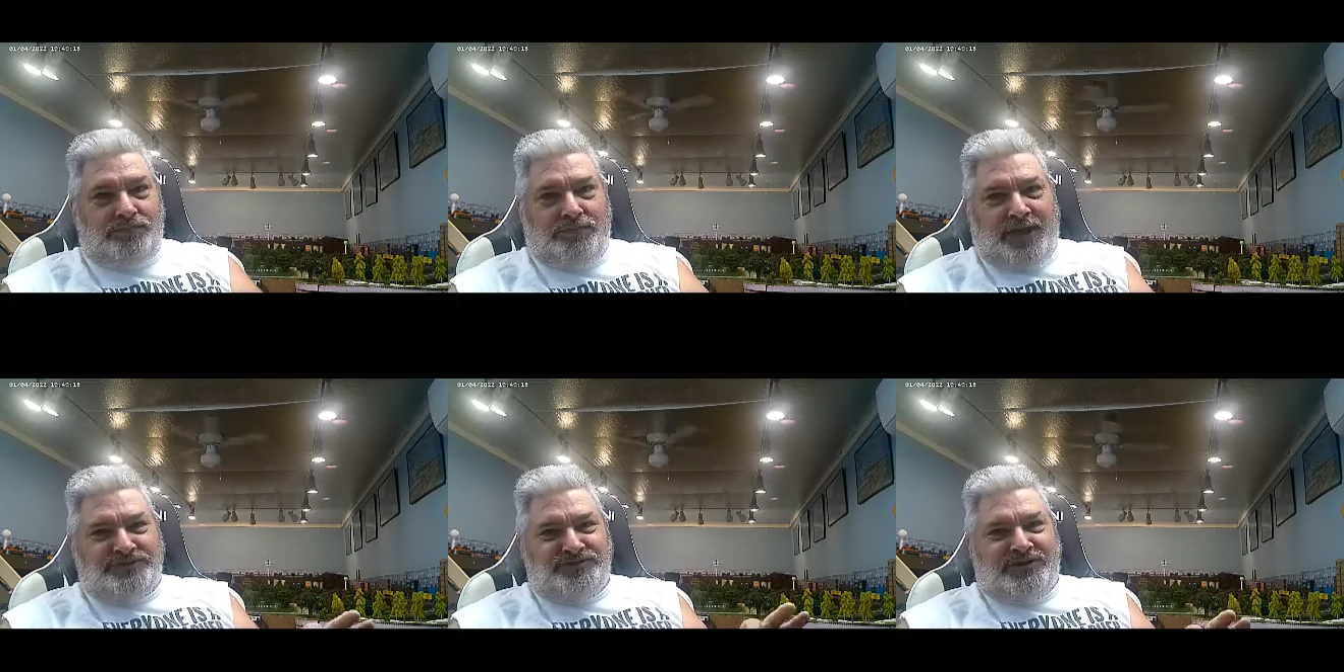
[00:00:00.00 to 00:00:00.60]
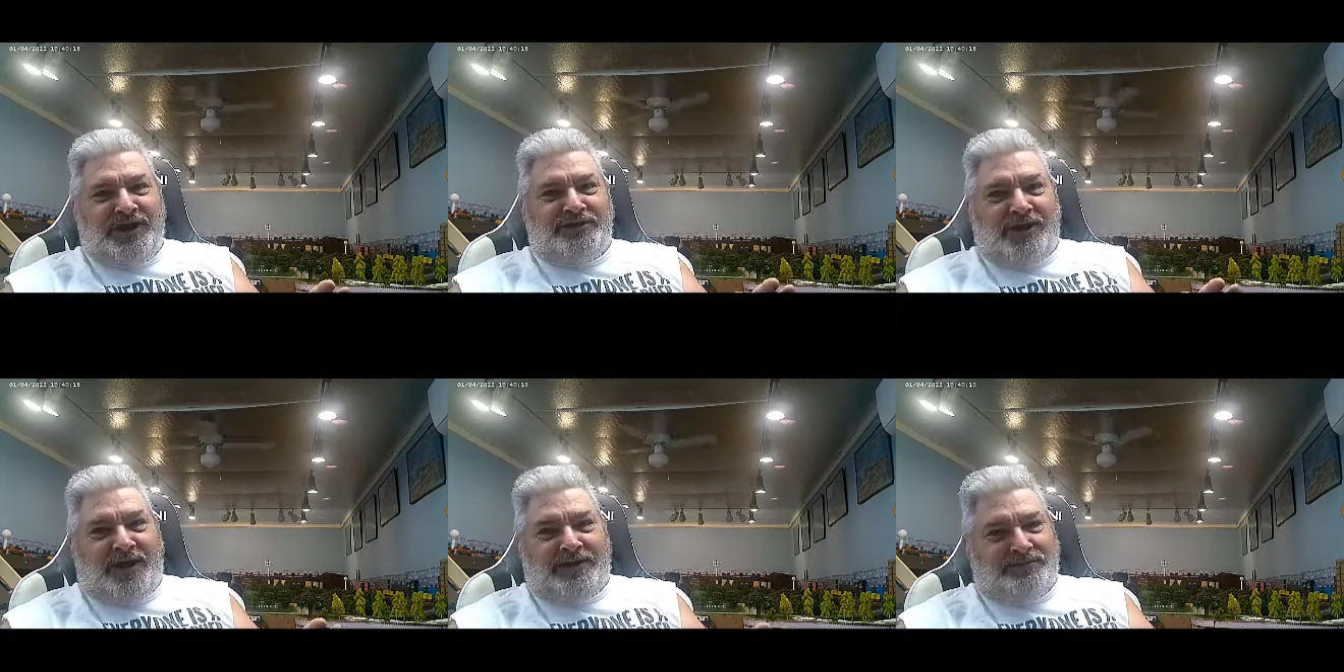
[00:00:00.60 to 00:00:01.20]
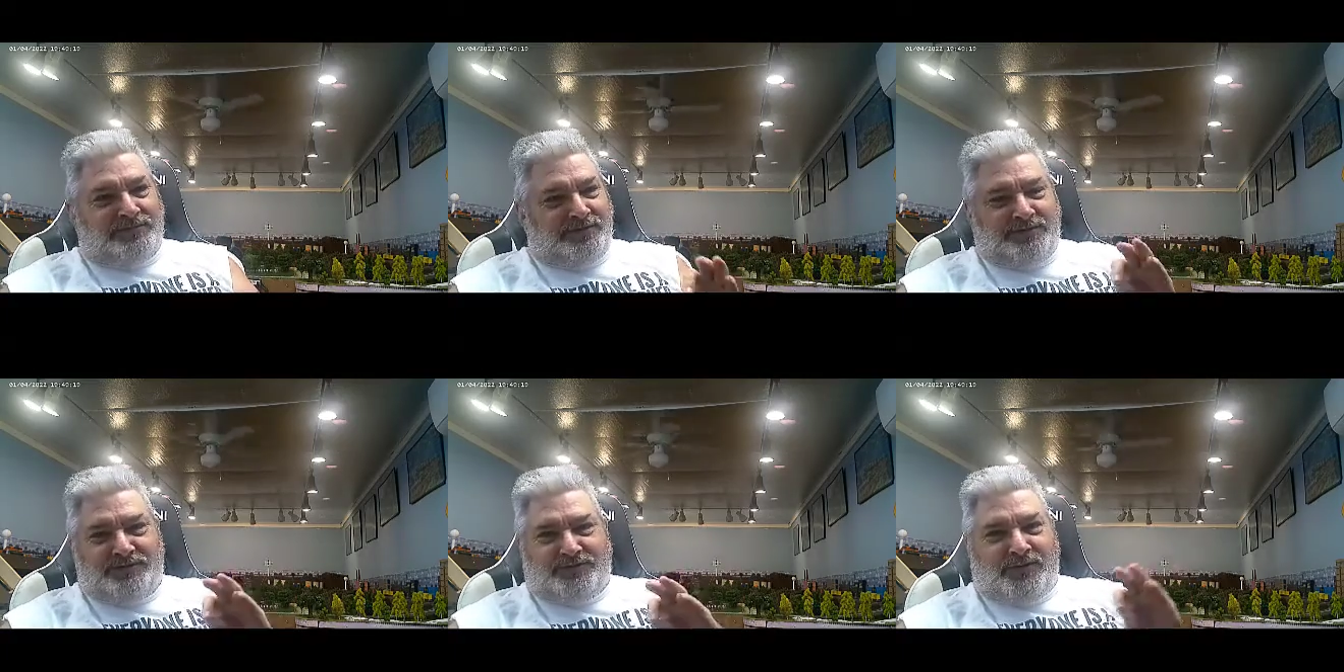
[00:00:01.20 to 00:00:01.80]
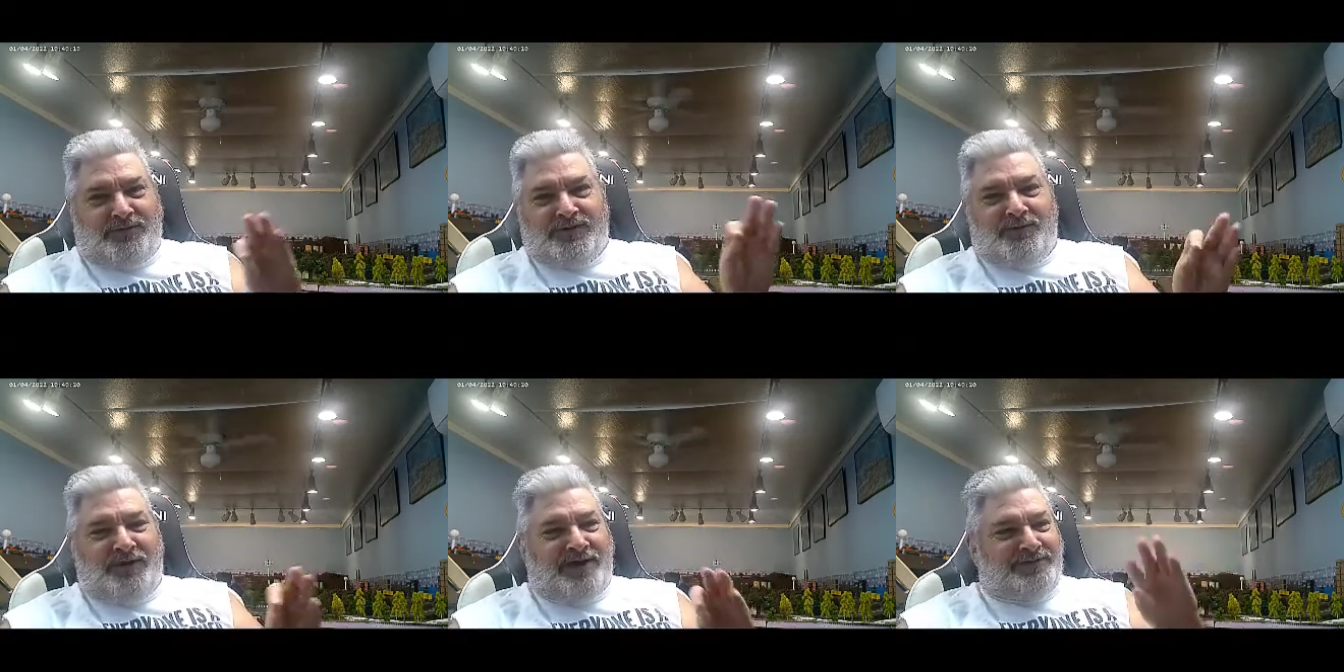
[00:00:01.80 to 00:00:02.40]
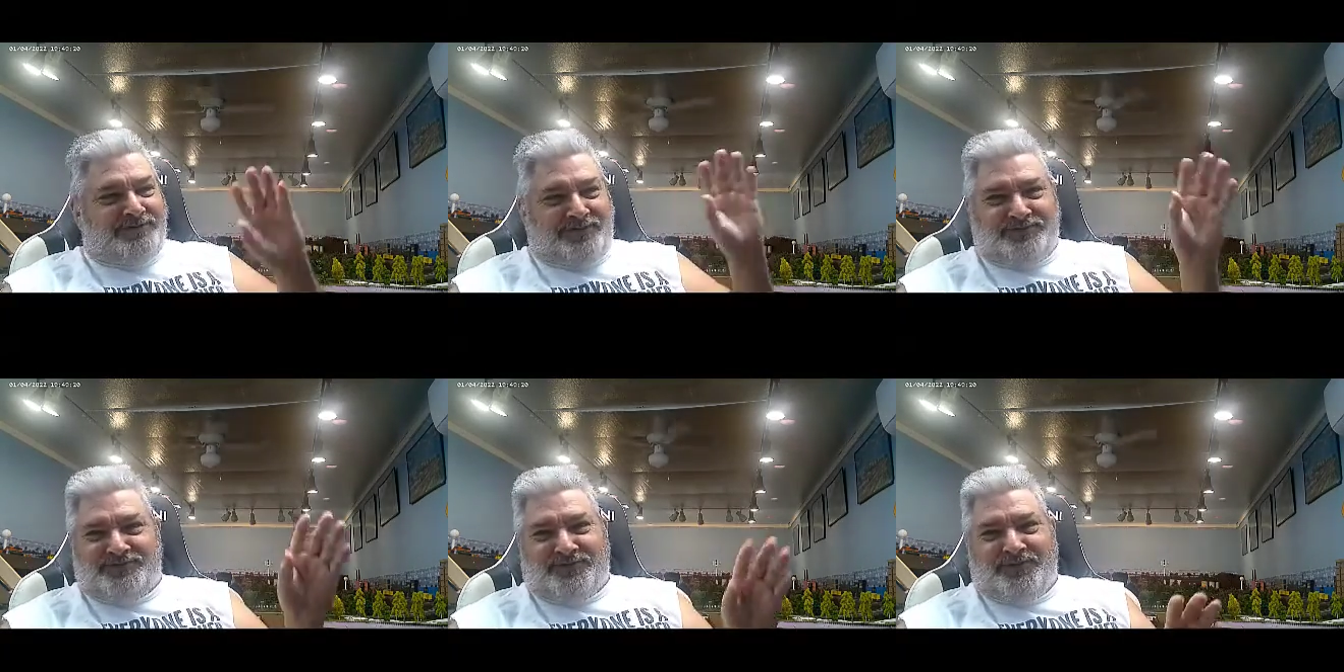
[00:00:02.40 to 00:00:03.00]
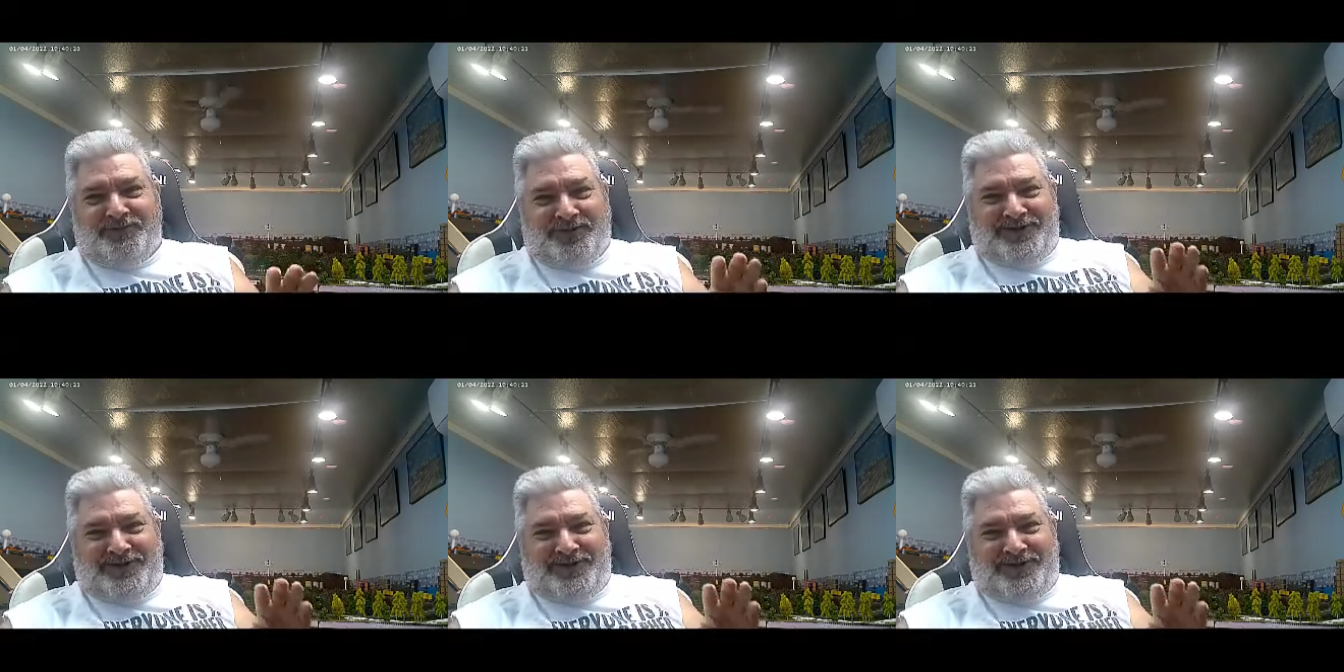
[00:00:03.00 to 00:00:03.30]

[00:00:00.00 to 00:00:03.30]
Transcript: That's the deadline. 1201, you're screwed.